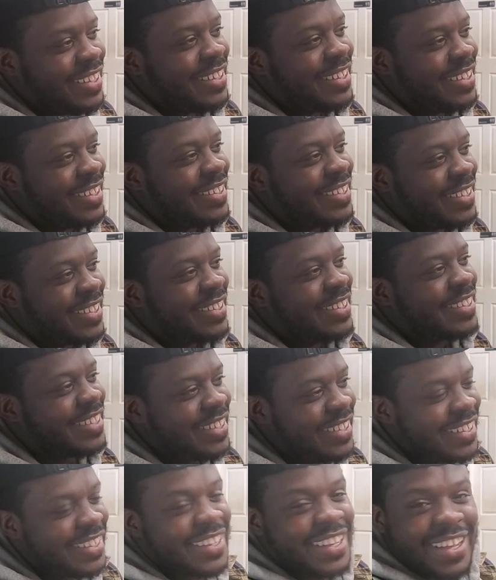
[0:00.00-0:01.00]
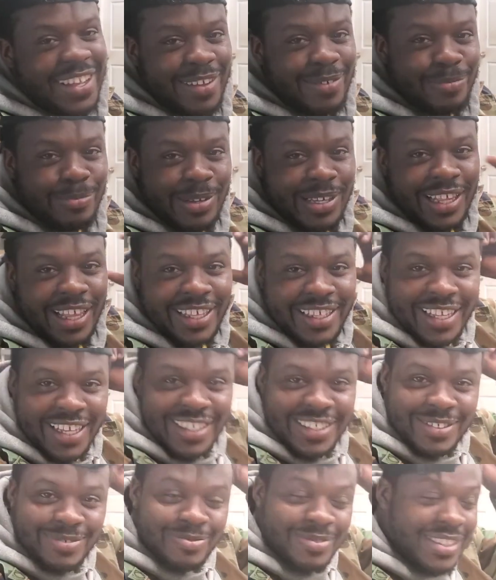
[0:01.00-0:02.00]
mean? It be like
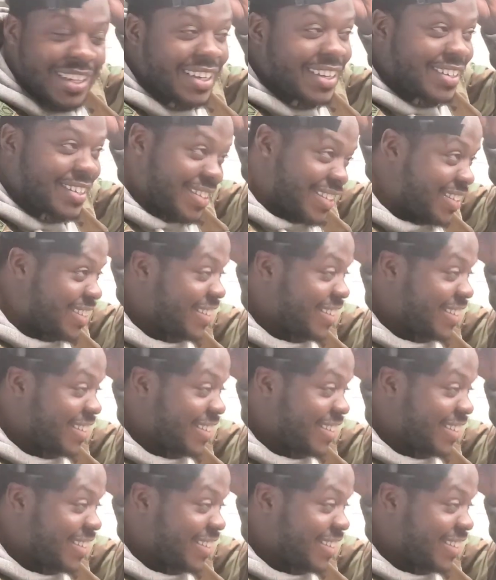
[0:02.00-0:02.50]
that sometime.